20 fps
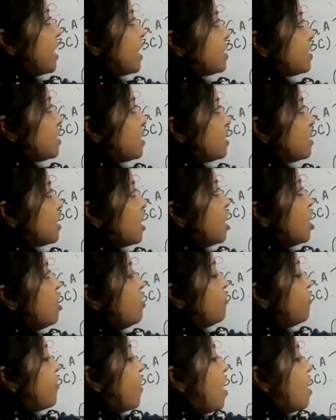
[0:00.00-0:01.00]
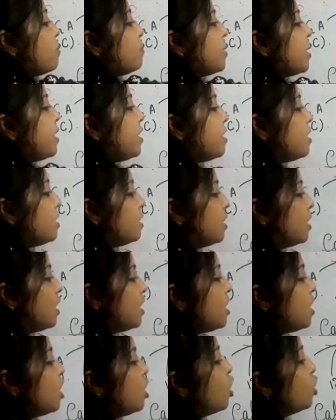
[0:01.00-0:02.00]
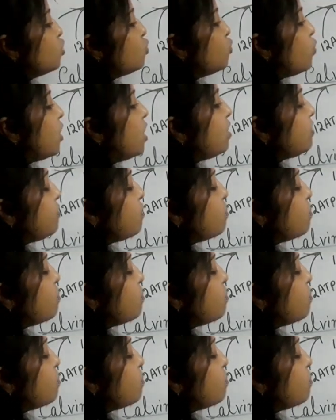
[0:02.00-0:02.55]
acid. From here 12